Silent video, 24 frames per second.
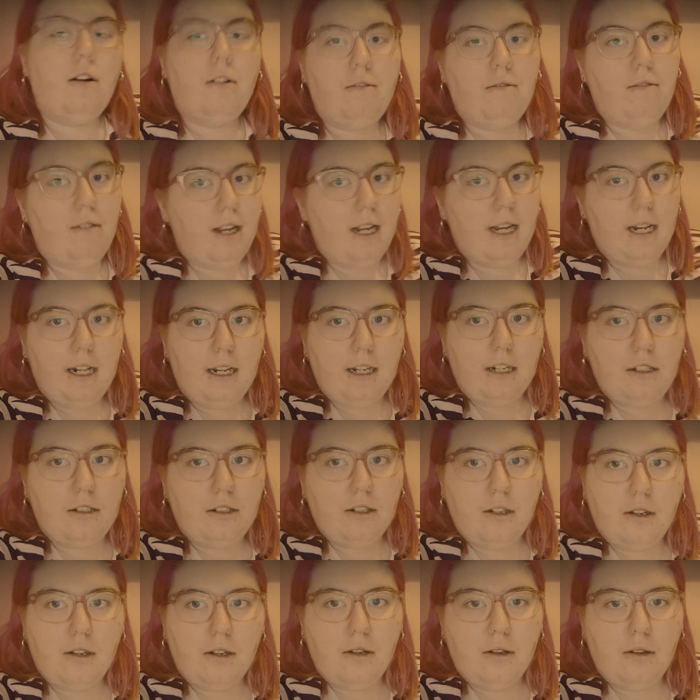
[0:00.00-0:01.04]
really
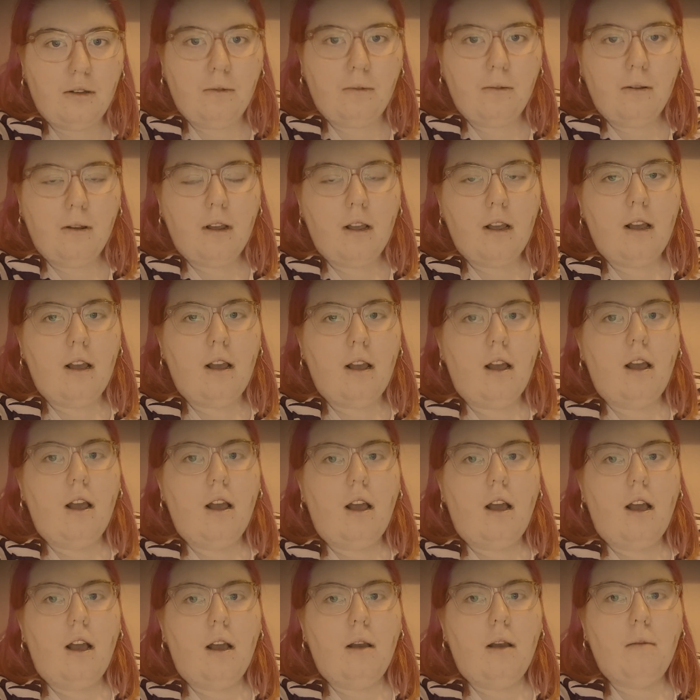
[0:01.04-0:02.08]
do
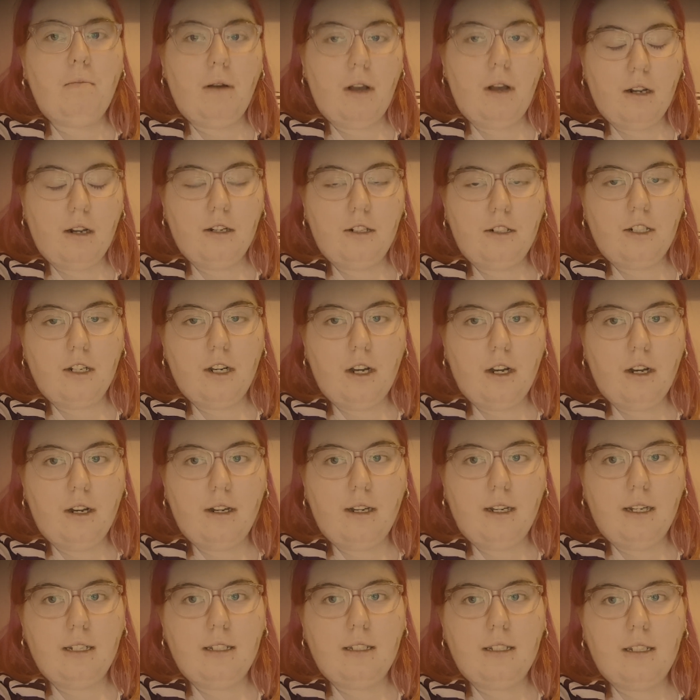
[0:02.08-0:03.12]

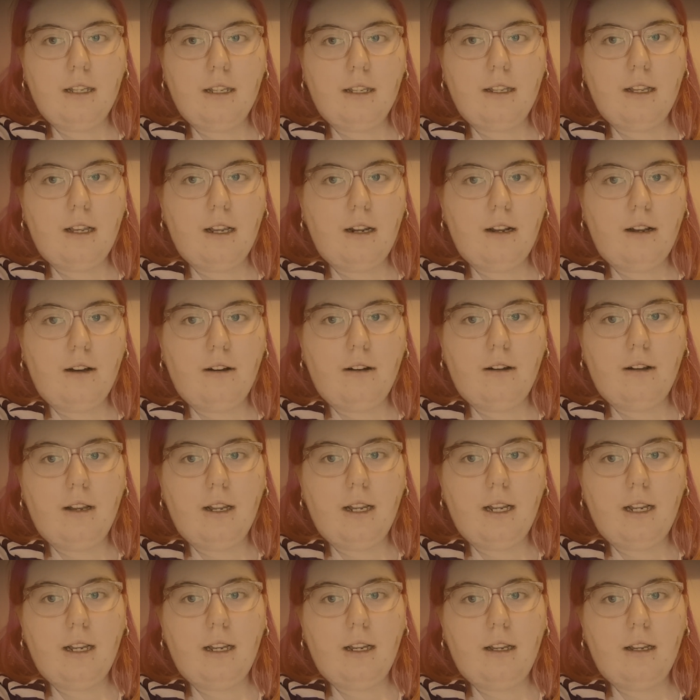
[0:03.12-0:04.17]
apologise that
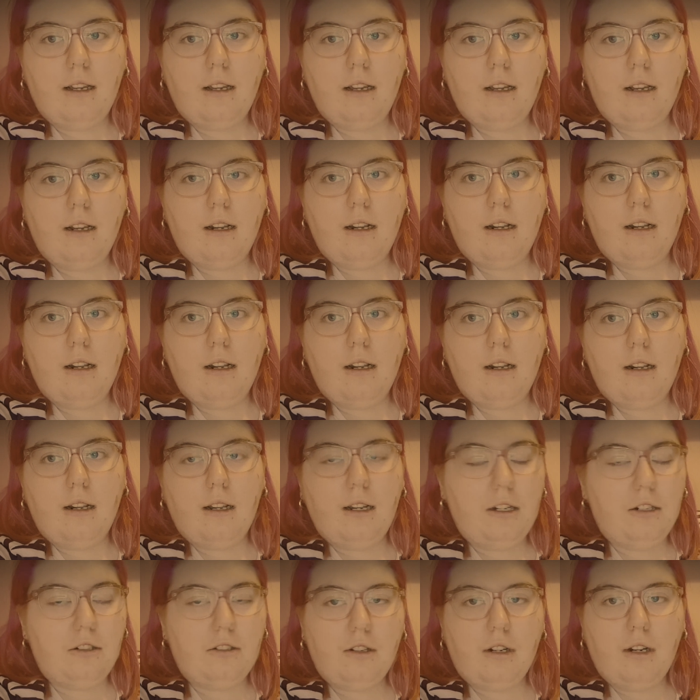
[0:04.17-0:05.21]
I
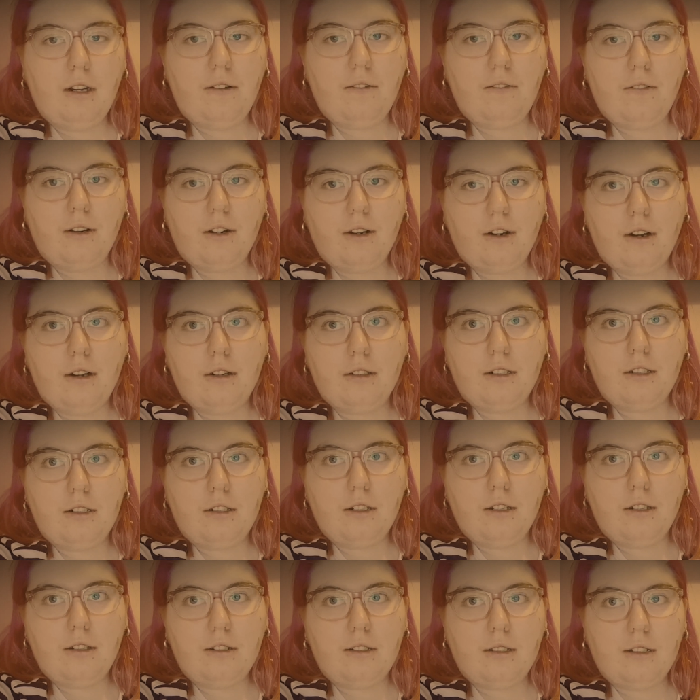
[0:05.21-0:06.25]
literally forgot to
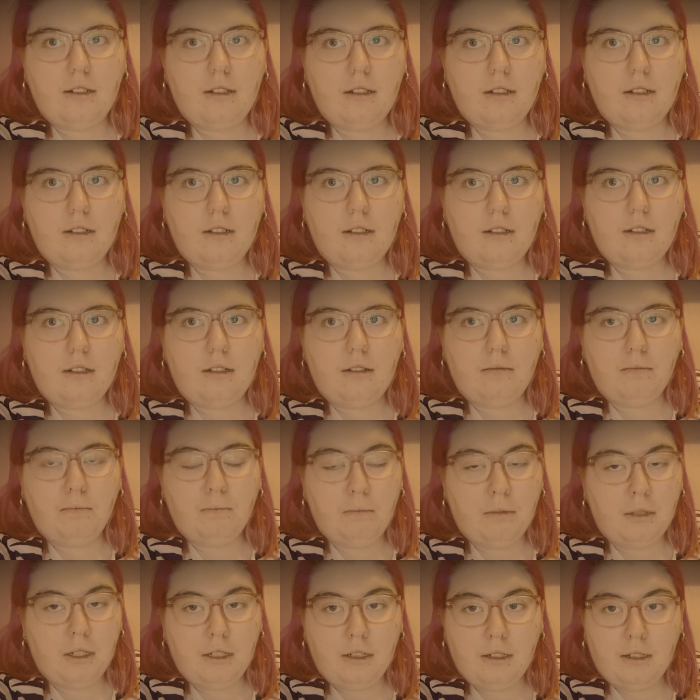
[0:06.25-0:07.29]
do
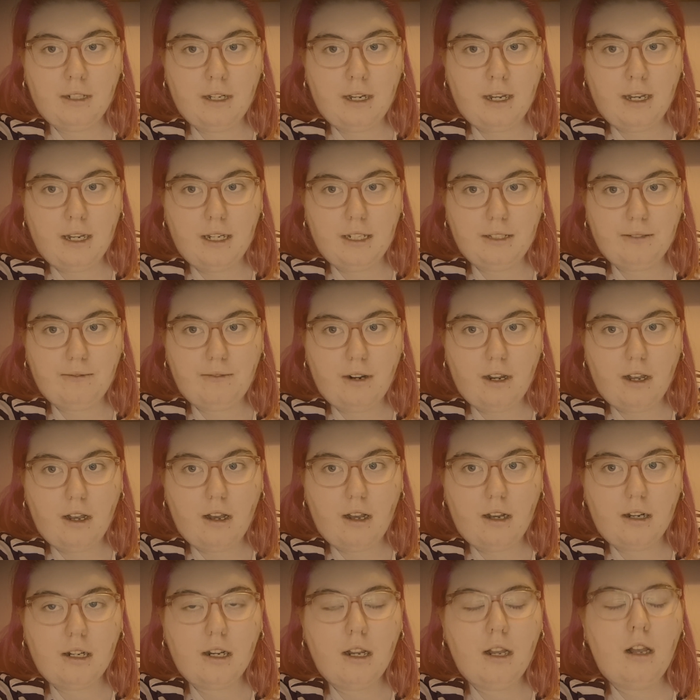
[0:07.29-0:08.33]
Monday's
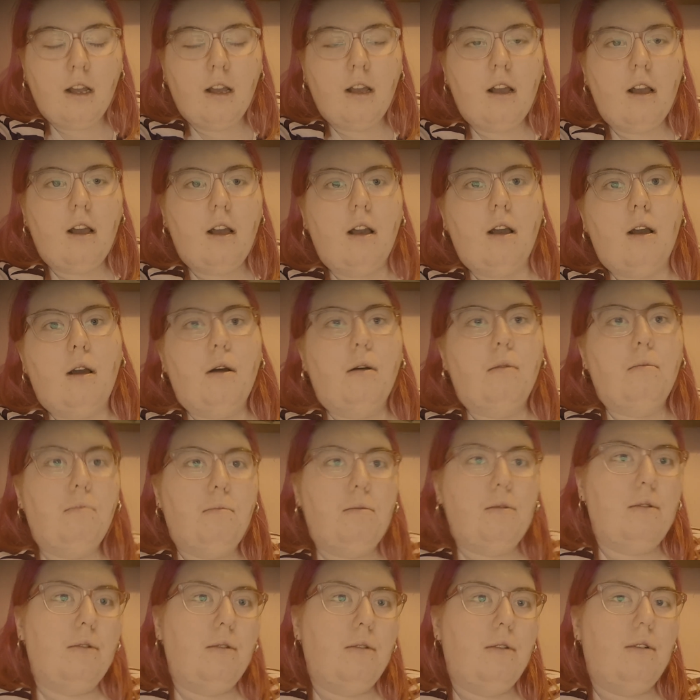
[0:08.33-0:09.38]
vlog,
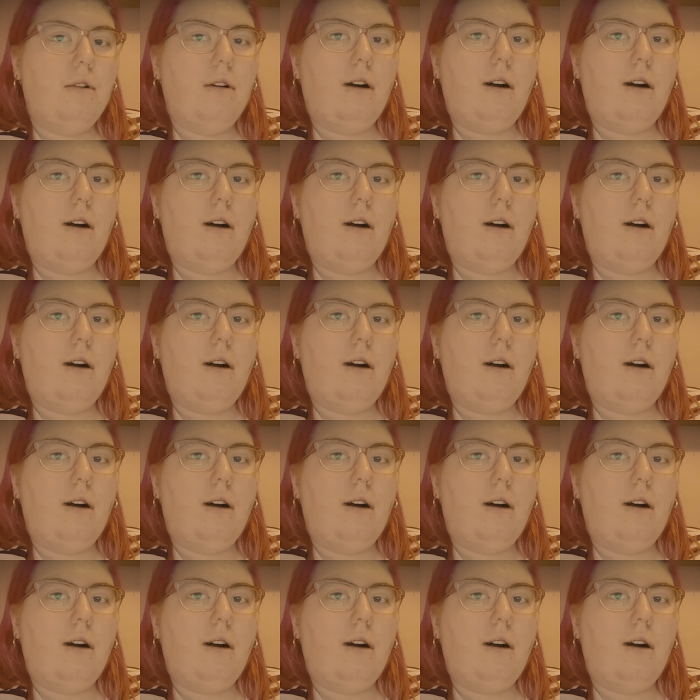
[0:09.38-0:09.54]
but